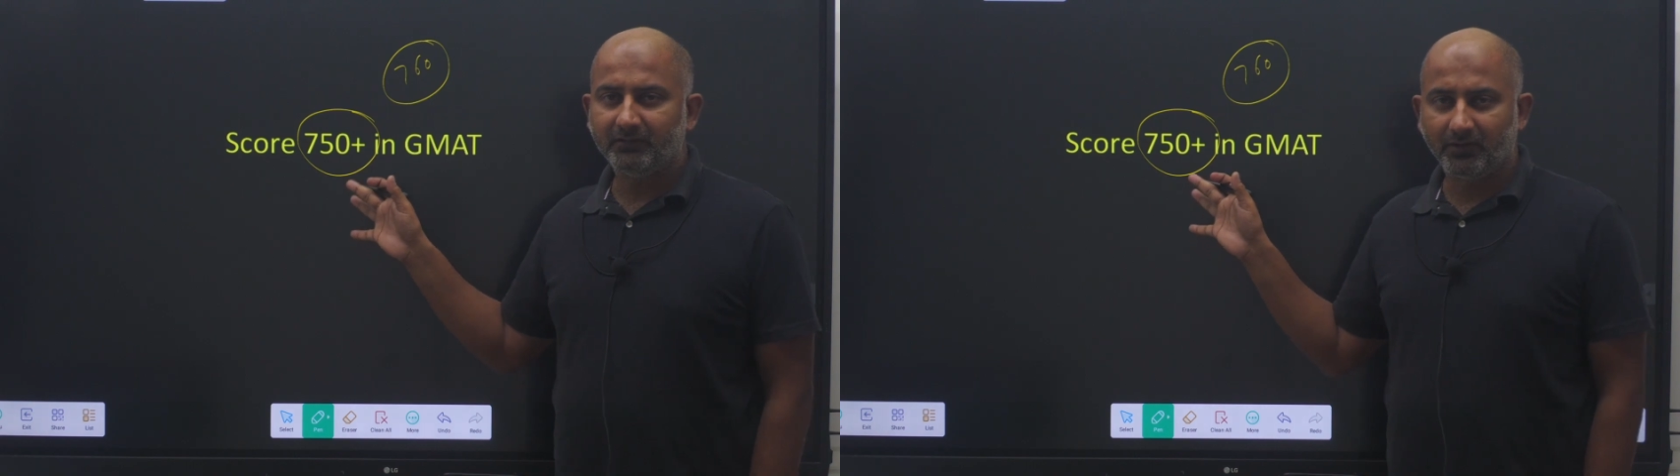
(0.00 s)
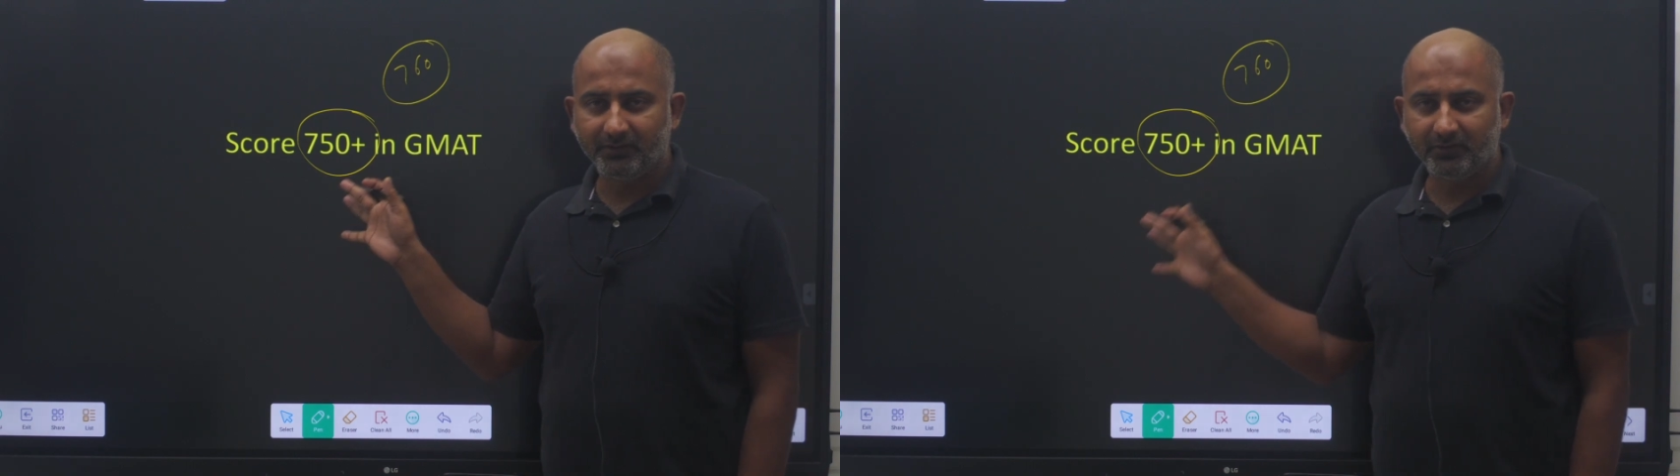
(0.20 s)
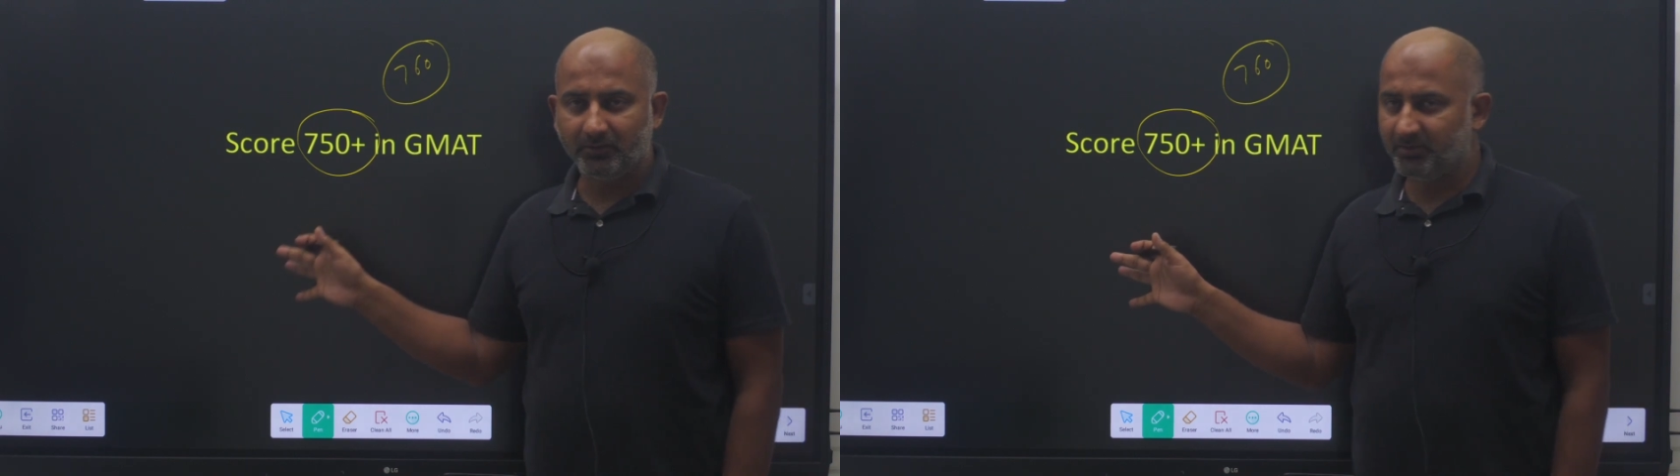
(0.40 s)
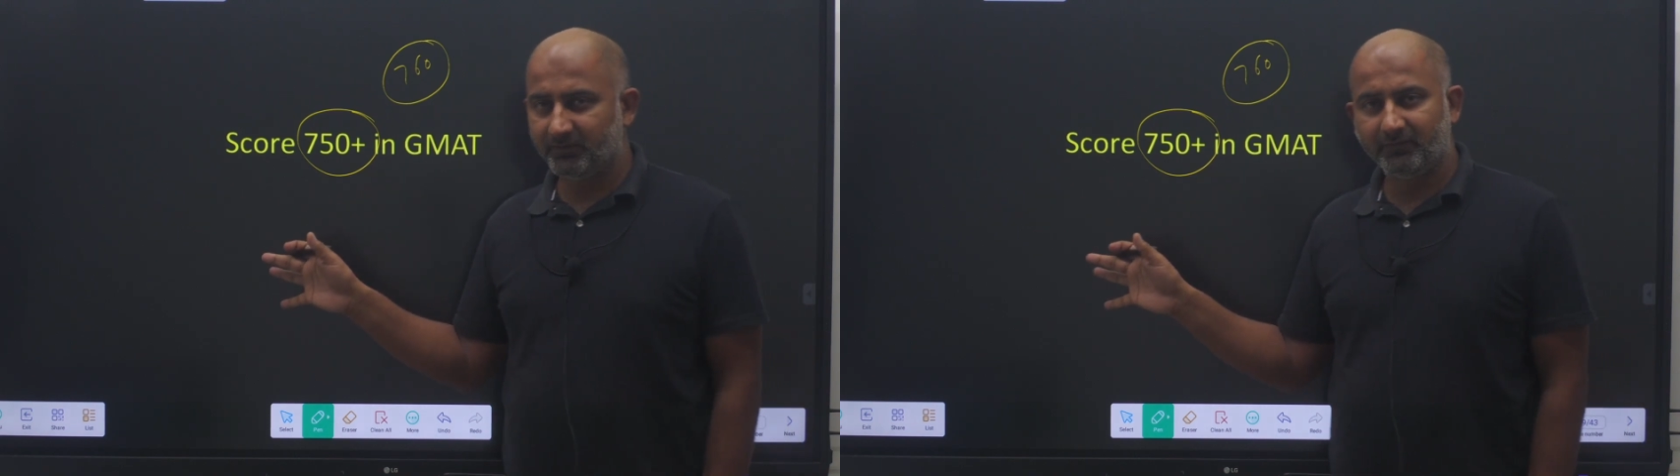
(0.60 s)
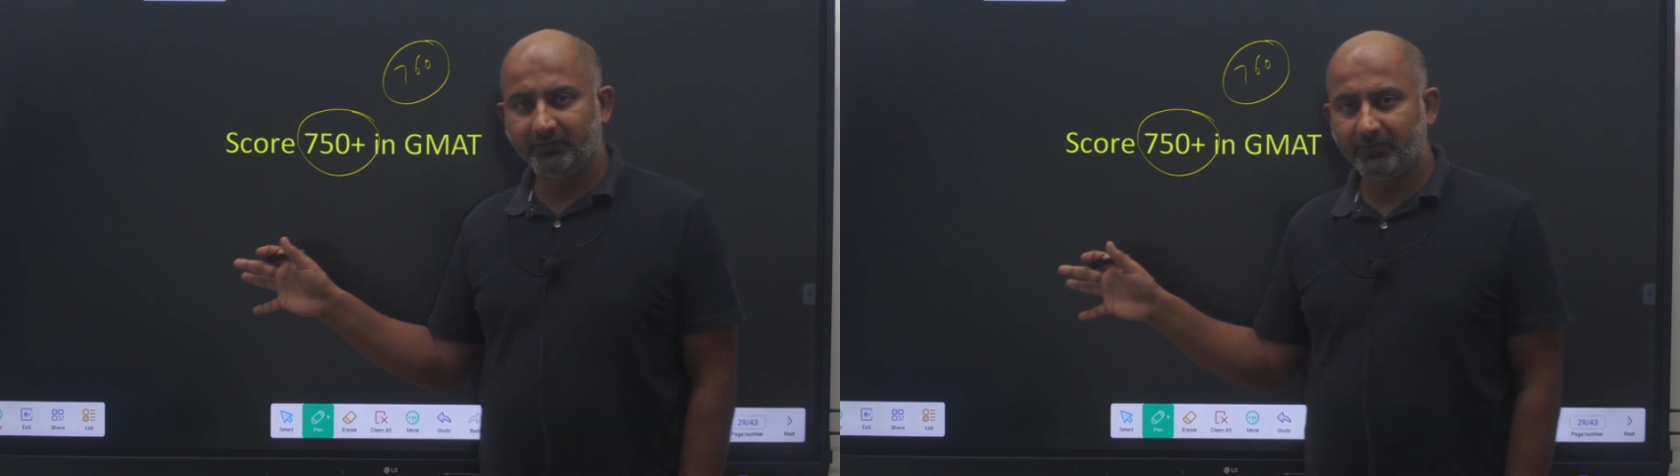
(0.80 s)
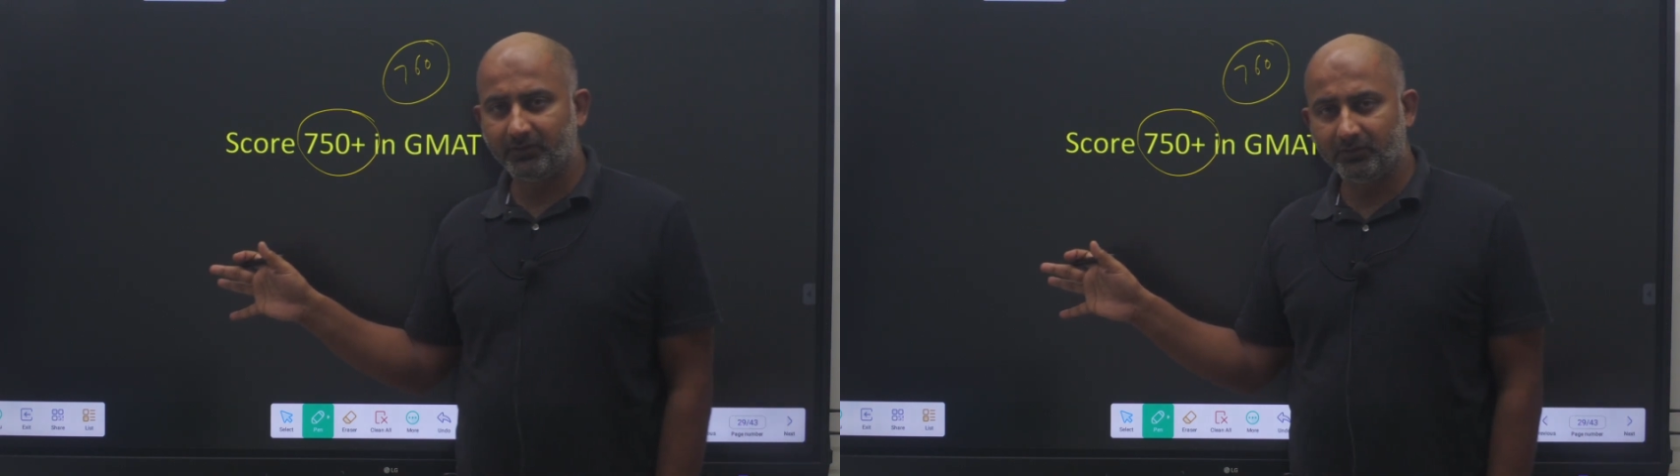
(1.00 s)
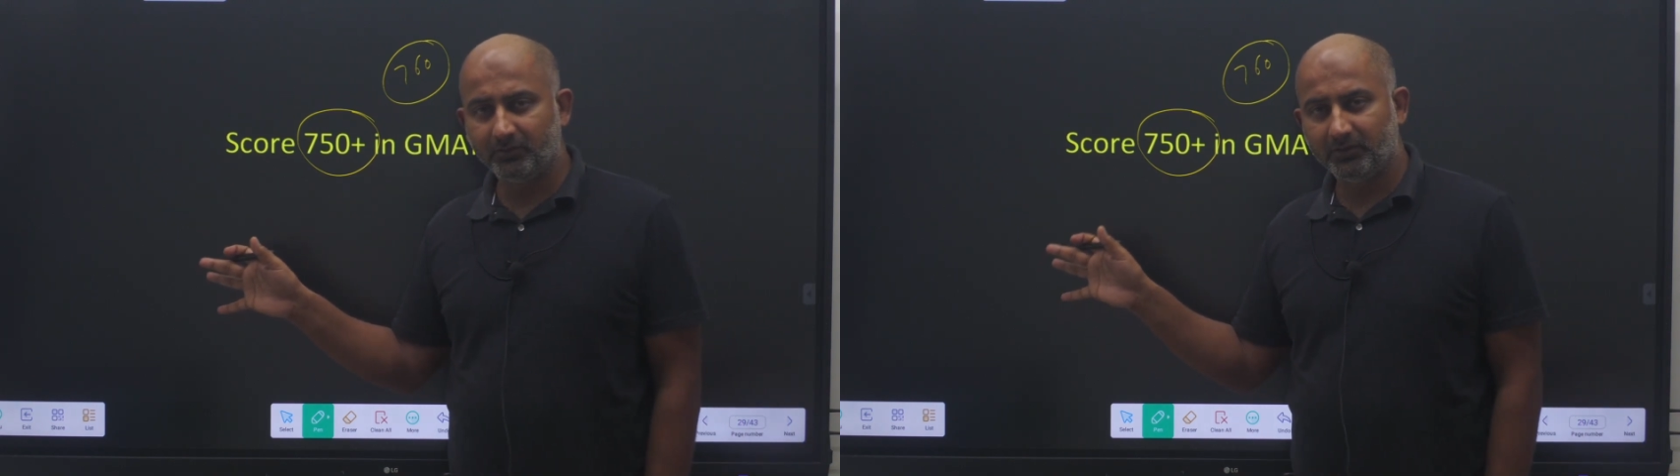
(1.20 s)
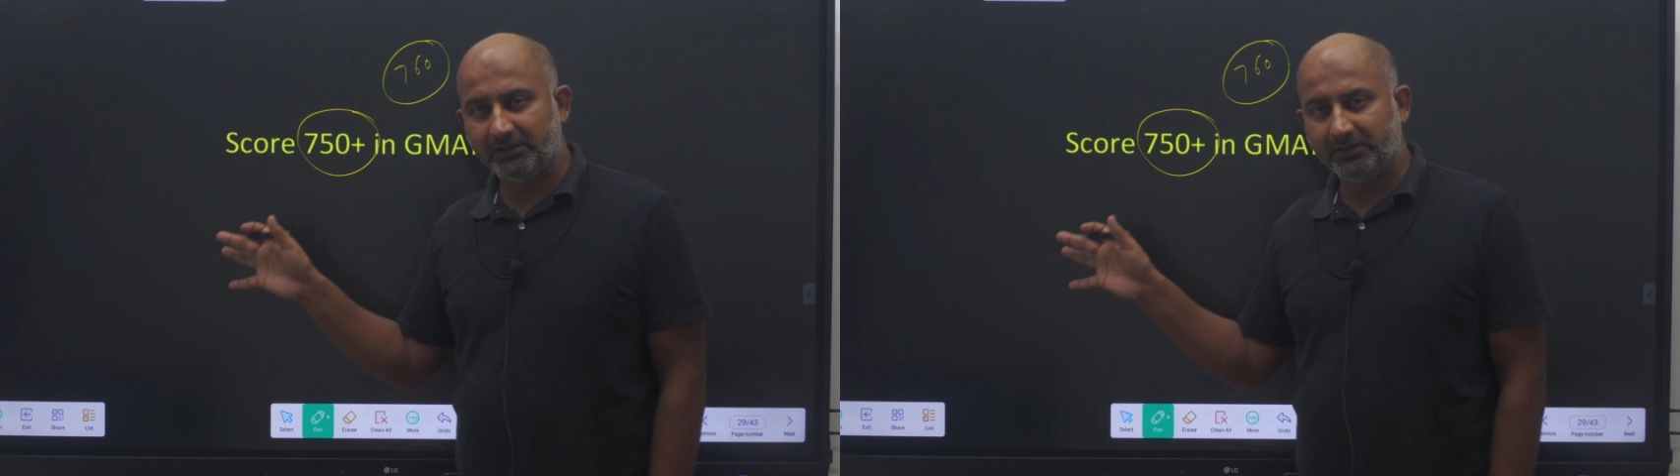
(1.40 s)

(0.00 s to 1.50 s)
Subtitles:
not the topic of this video.